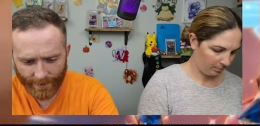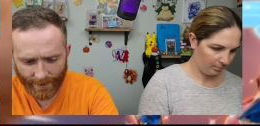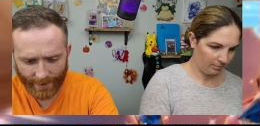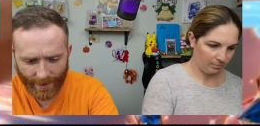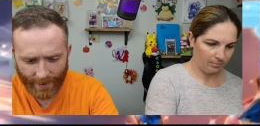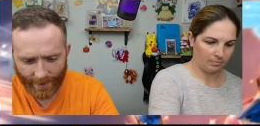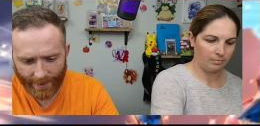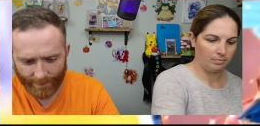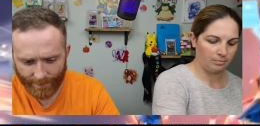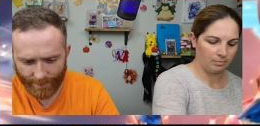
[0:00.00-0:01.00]
Speaker 1: Annihilape,
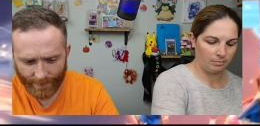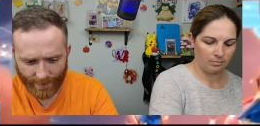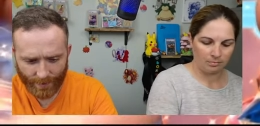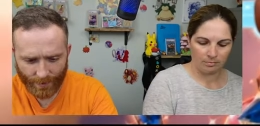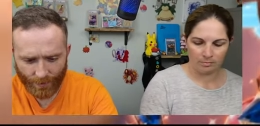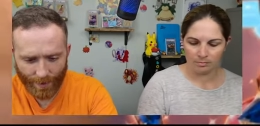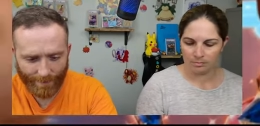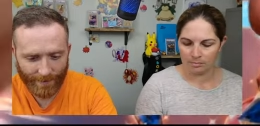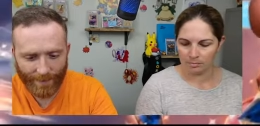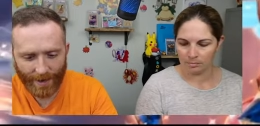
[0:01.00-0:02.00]

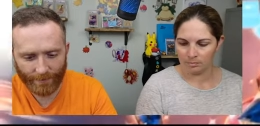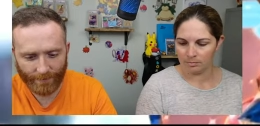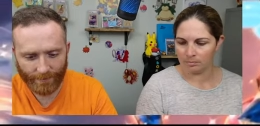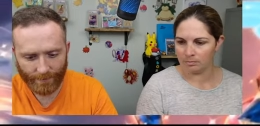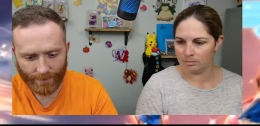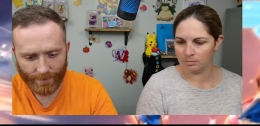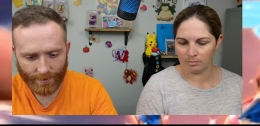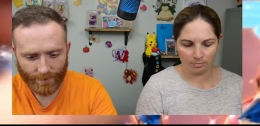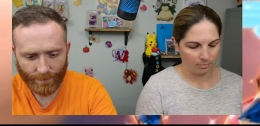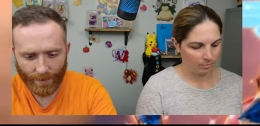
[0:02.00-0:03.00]
Gravity Mountain,
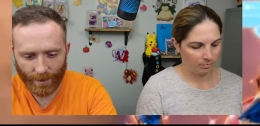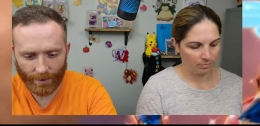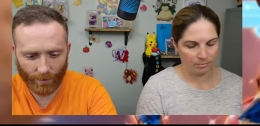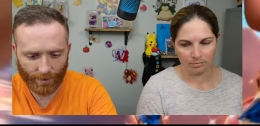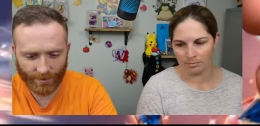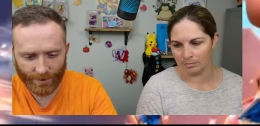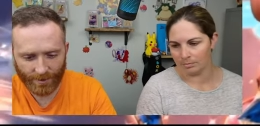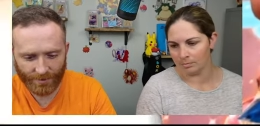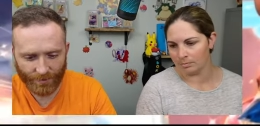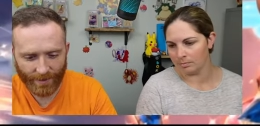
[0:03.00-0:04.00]
Alolan
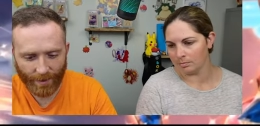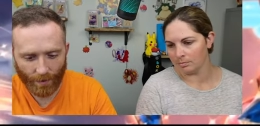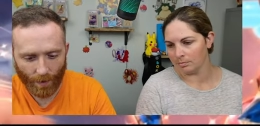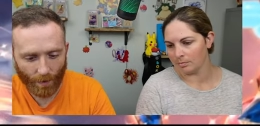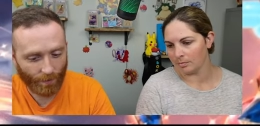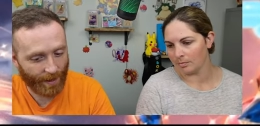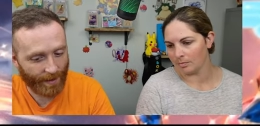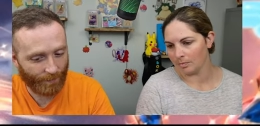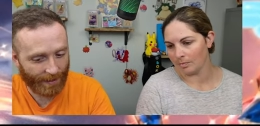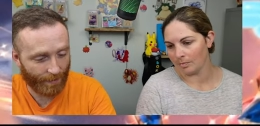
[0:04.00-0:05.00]
Dugtrio. Okay,
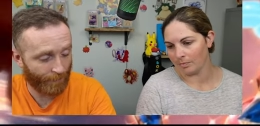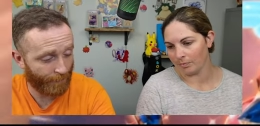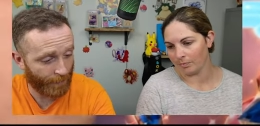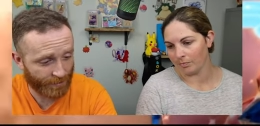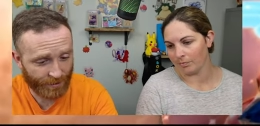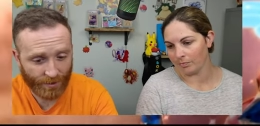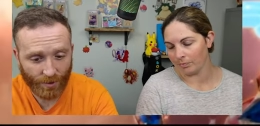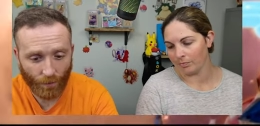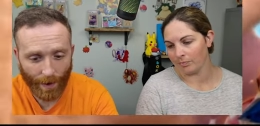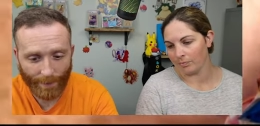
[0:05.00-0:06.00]
we got a reverse
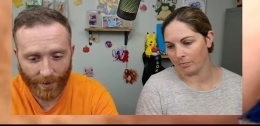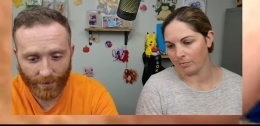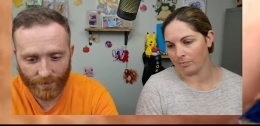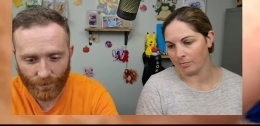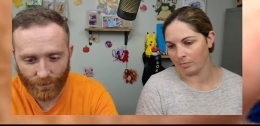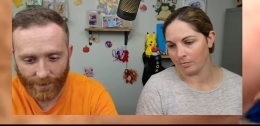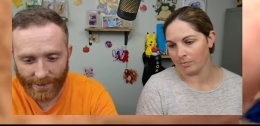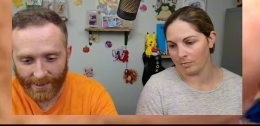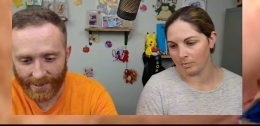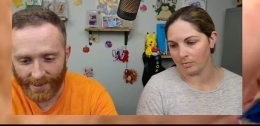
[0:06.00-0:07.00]
Terapagos, which we
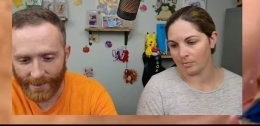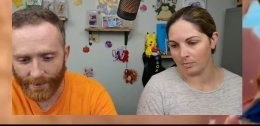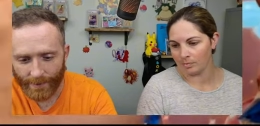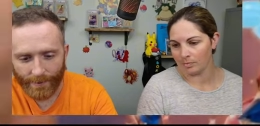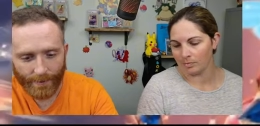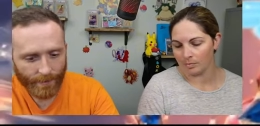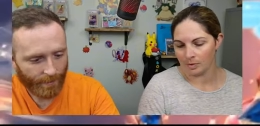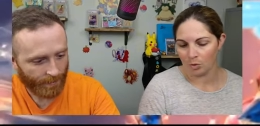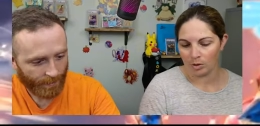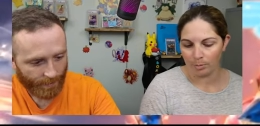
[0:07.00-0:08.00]
did need.
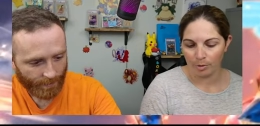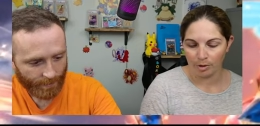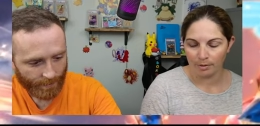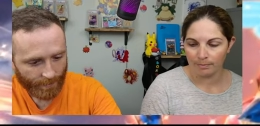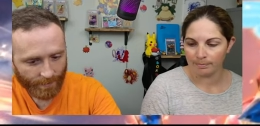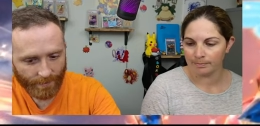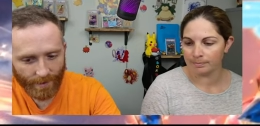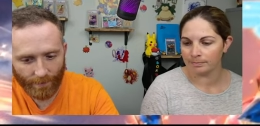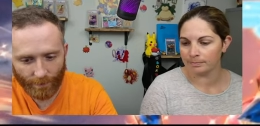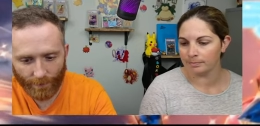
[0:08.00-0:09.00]
It's really pretty. A
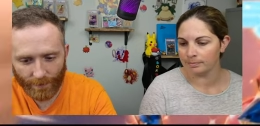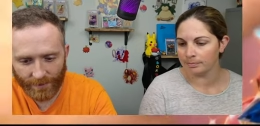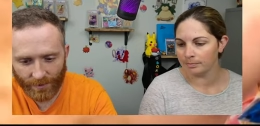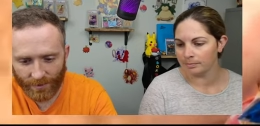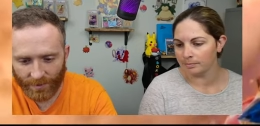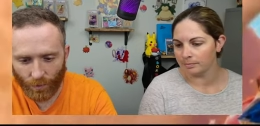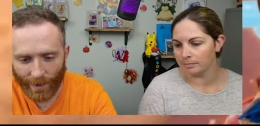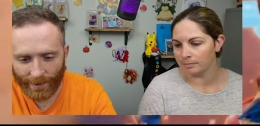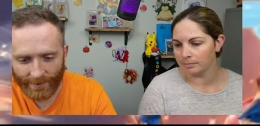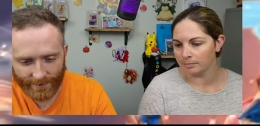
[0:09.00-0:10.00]
reverse
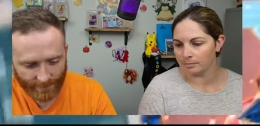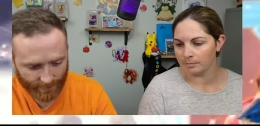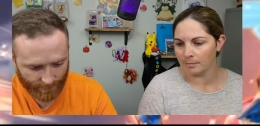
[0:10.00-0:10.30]
Zweilous,